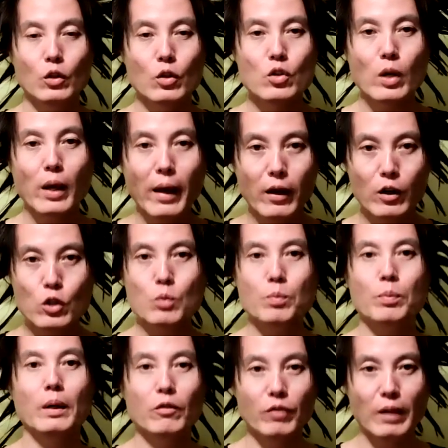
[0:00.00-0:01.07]
use a
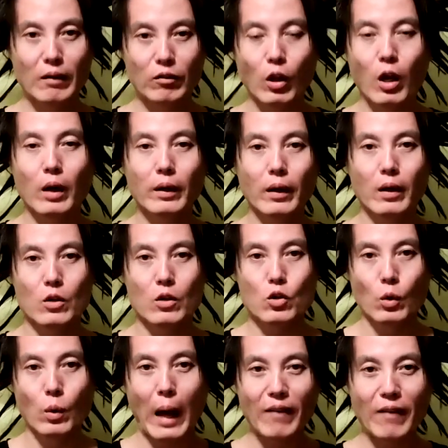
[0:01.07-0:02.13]
hairspray if you have long hair.
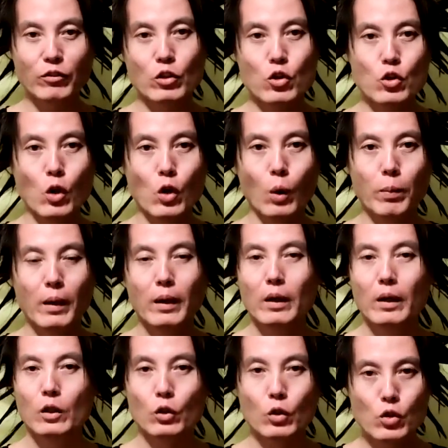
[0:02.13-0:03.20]
So after soap,
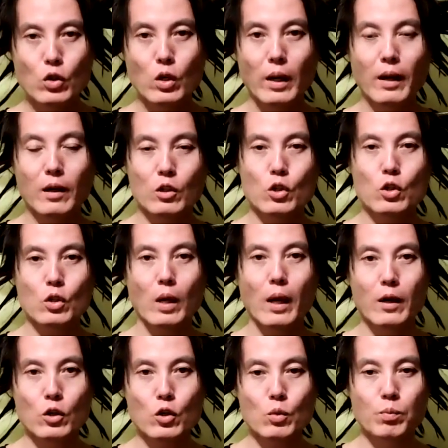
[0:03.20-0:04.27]
use your
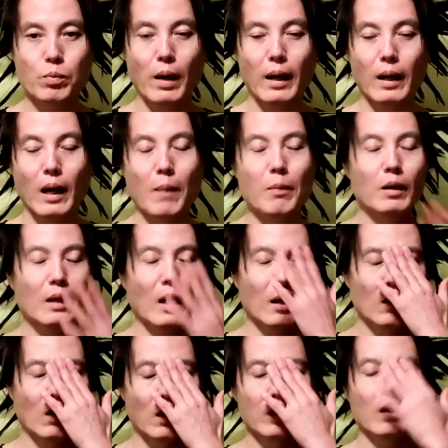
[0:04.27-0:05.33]
hairspray. I mean,
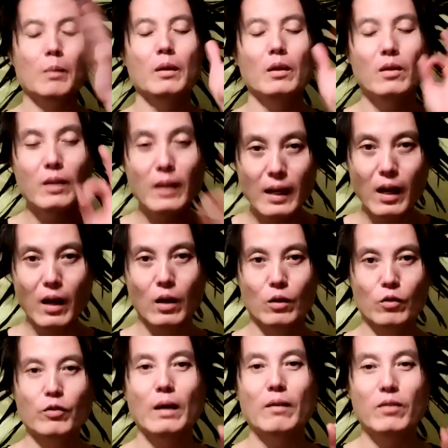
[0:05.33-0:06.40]
not long hair, I mean thin hair.
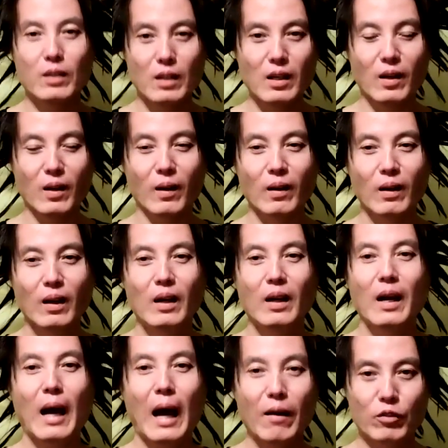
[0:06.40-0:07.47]
If you have thin hair,
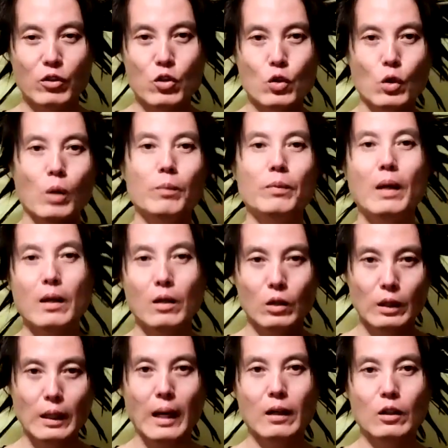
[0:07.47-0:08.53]
after soap, then
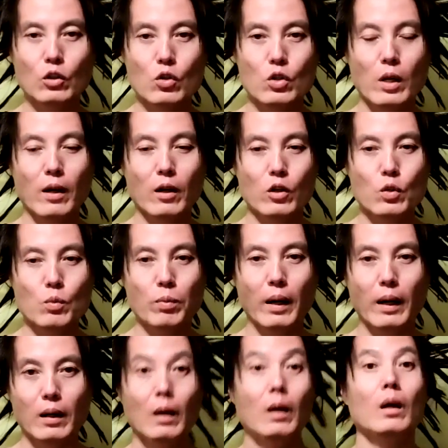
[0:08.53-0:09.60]
you gotta use a
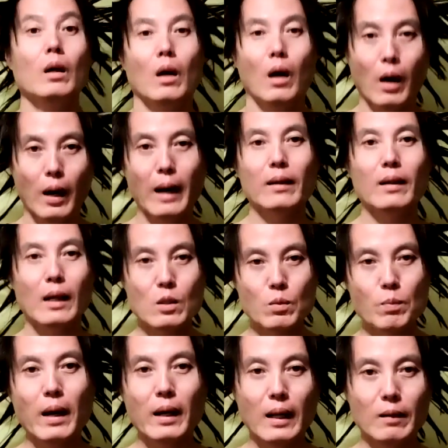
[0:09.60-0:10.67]
hairspray. All right, that's
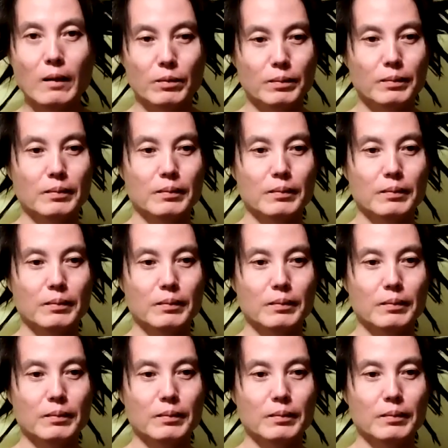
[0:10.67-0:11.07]
about it.